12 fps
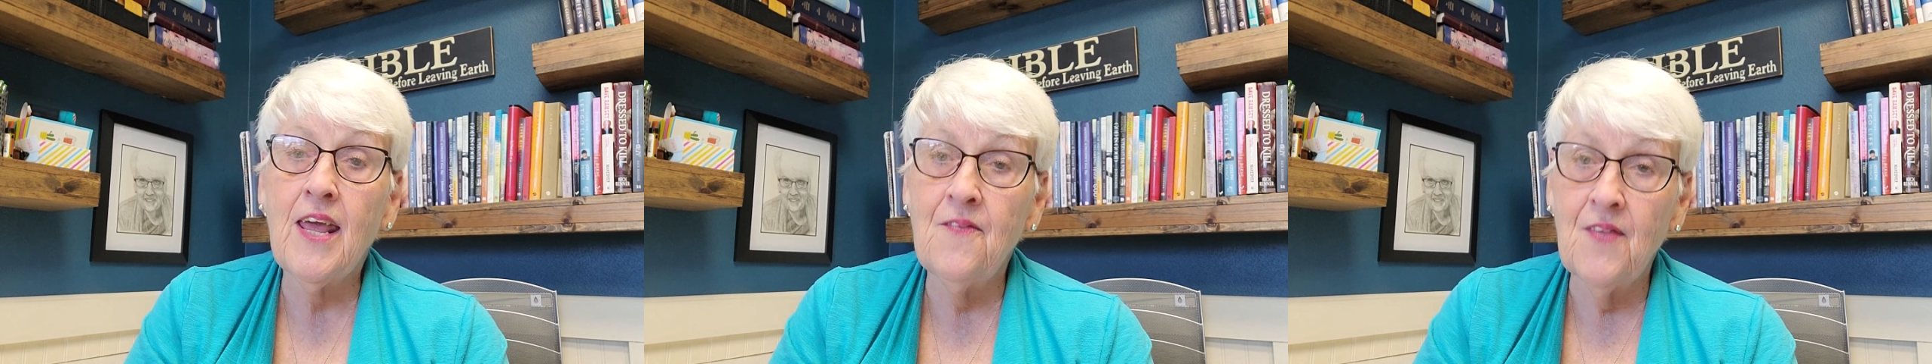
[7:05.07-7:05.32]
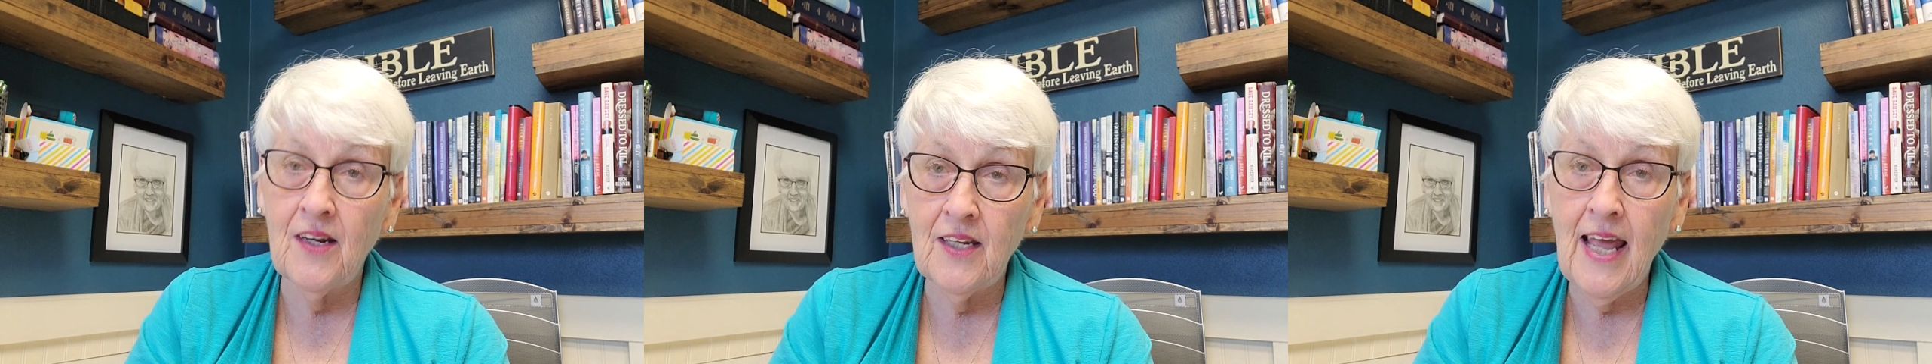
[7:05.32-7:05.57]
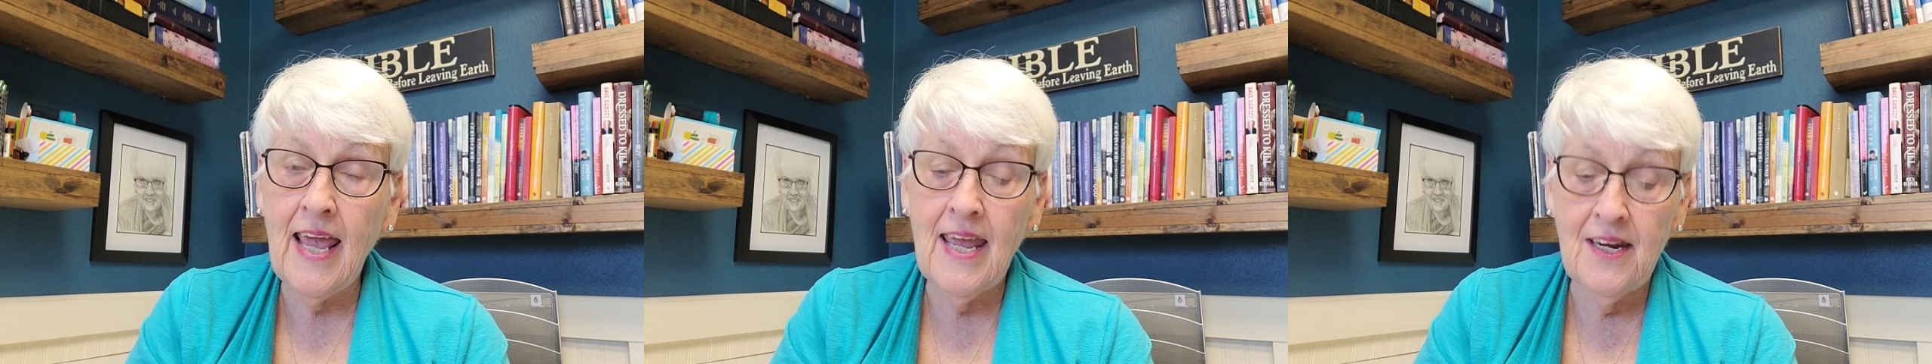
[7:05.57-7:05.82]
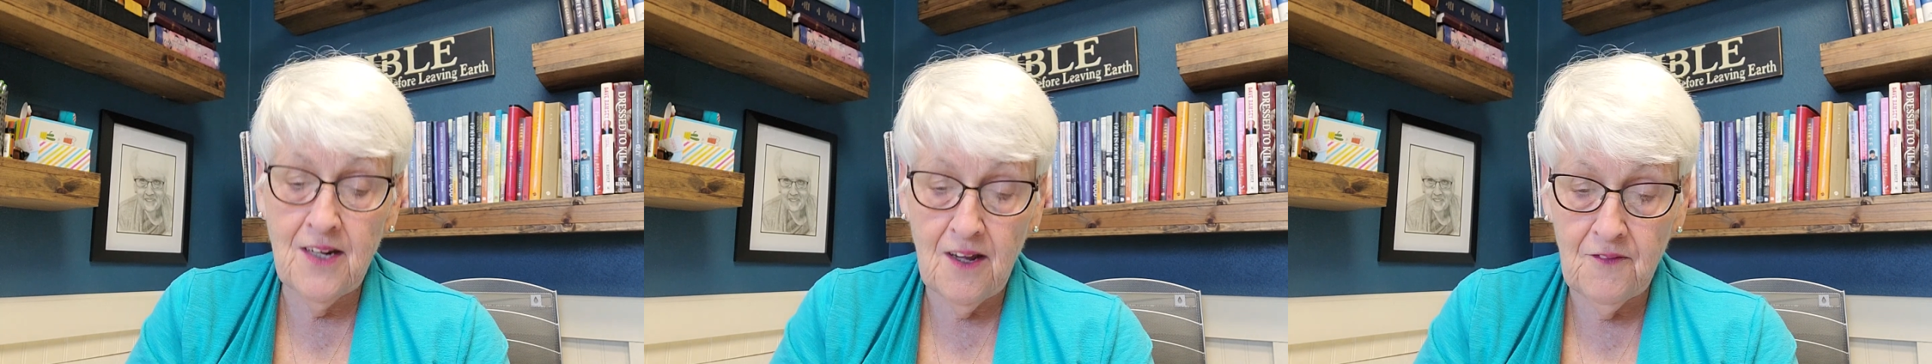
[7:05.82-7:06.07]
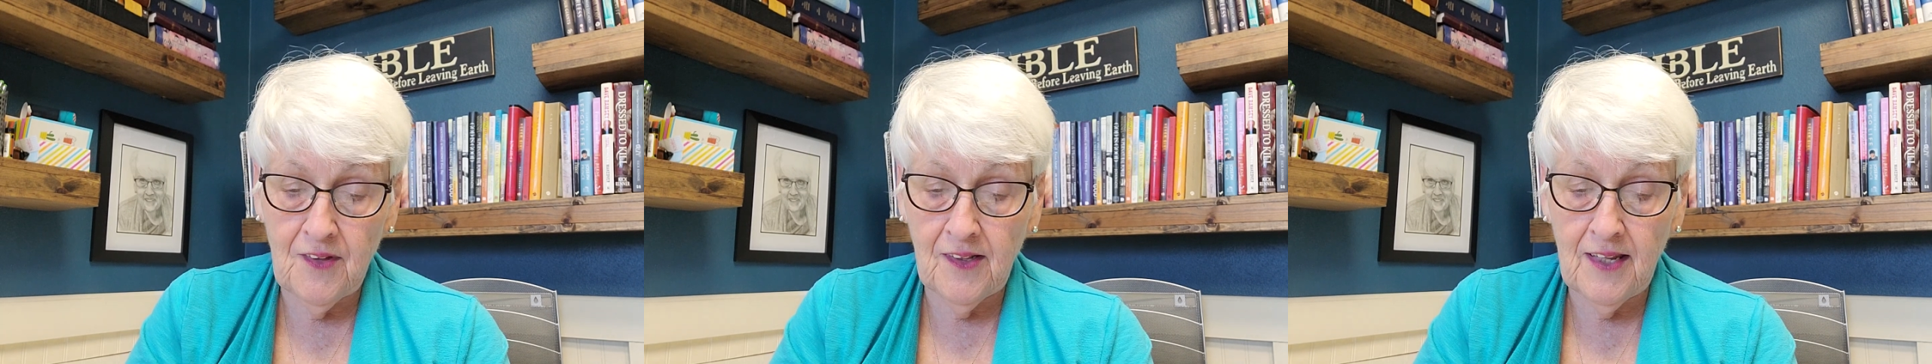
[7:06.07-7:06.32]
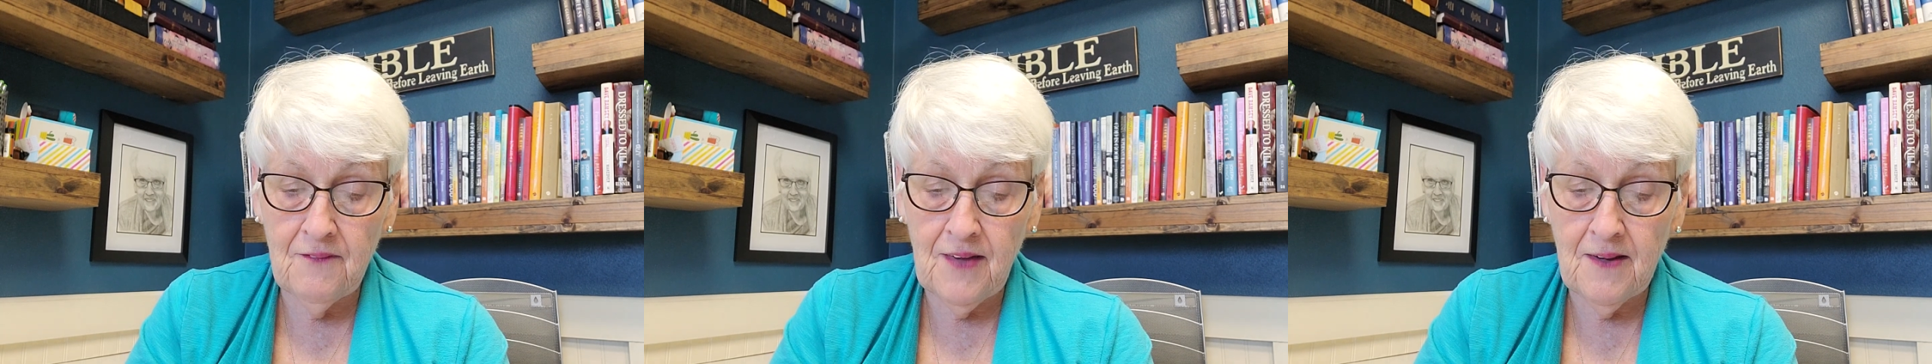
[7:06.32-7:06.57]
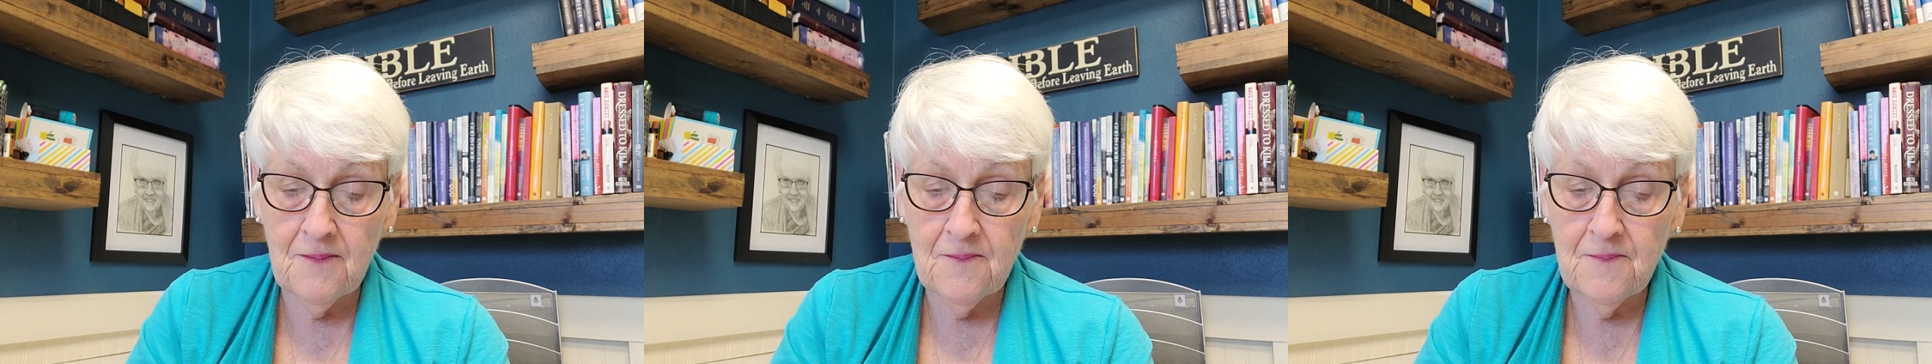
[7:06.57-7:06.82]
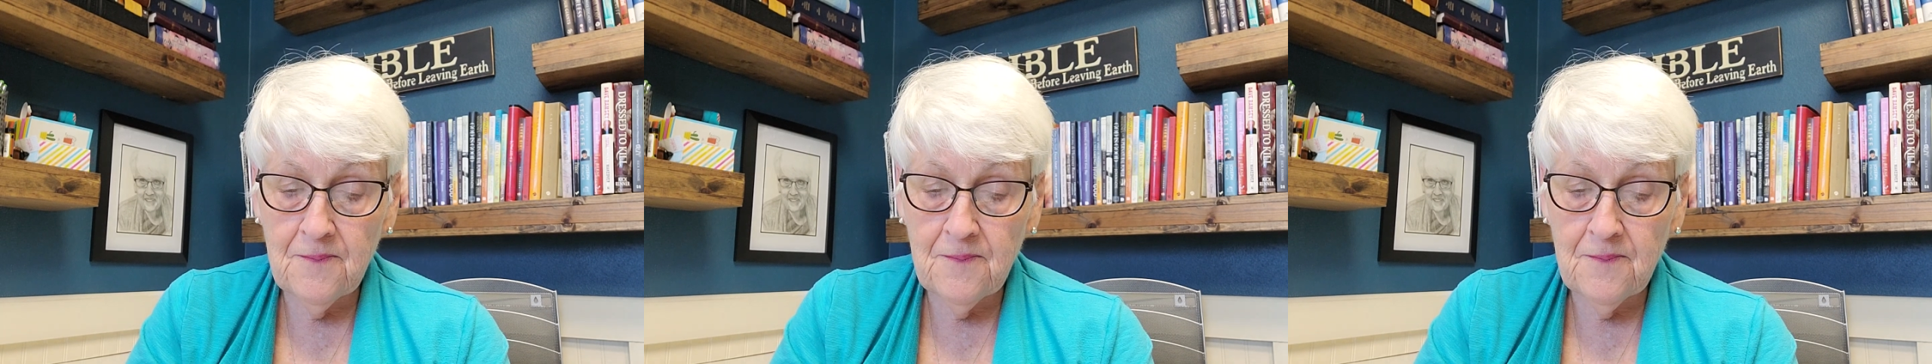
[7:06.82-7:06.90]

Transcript: in the land of the living.